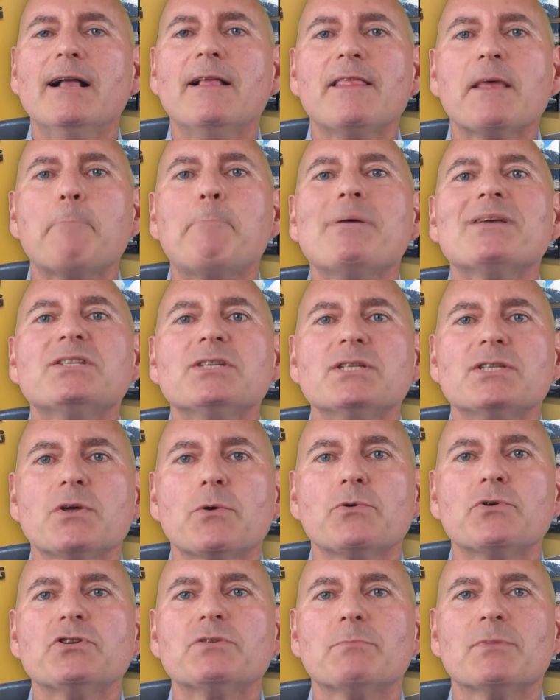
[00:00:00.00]
that business
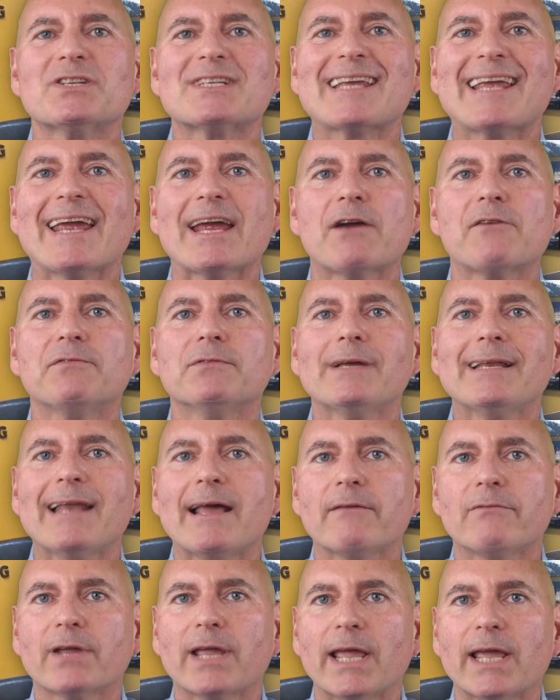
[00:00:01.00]
owners must carefully
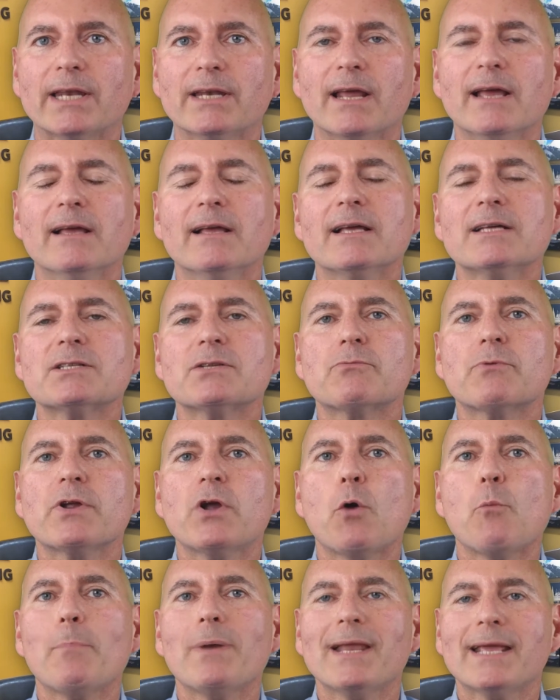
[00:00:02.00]
navigate as the
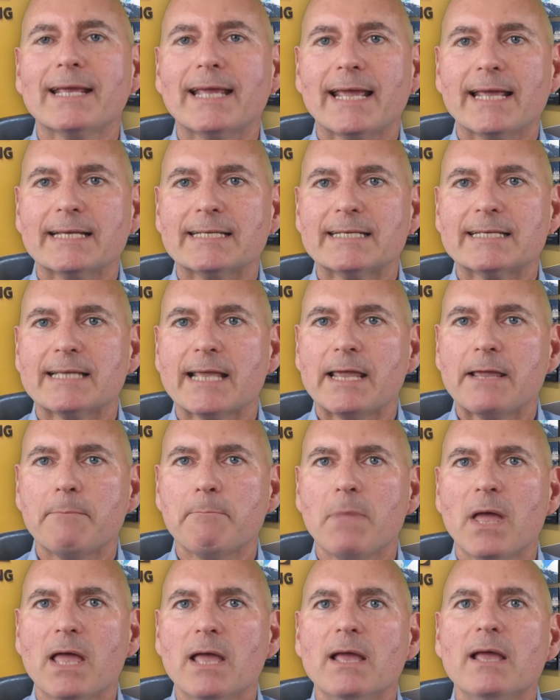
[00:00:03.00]
reopening gains
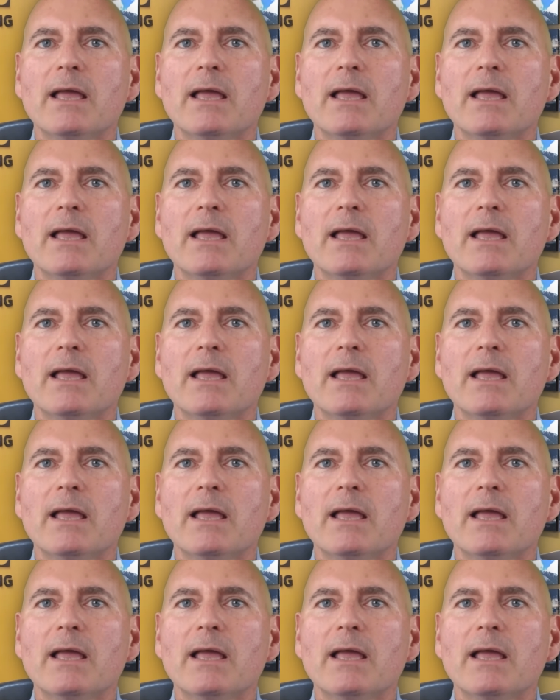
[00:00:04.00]
steam